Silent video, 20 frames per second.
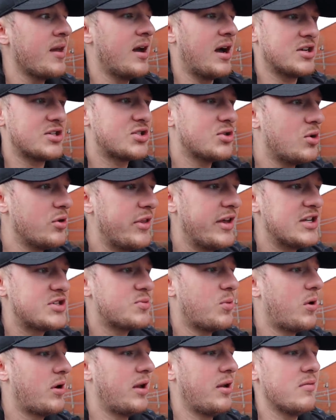I saw this
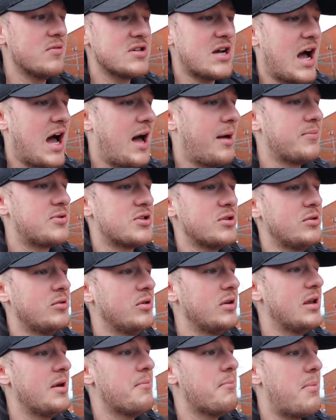one, it was
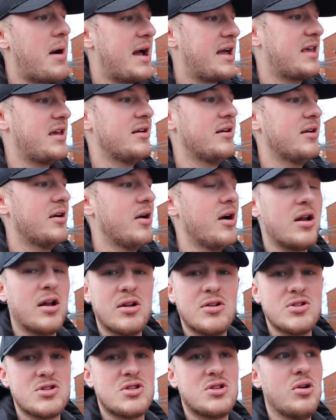absolutely immaculate, and
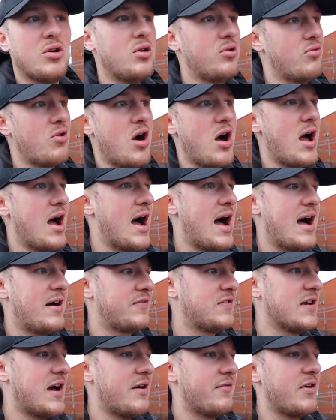I just thought, right, I
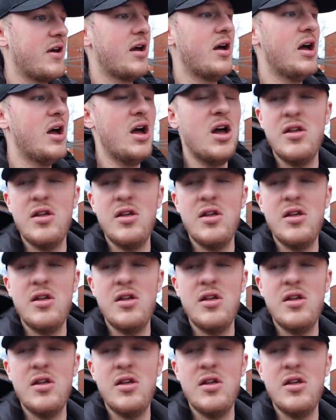have to have it.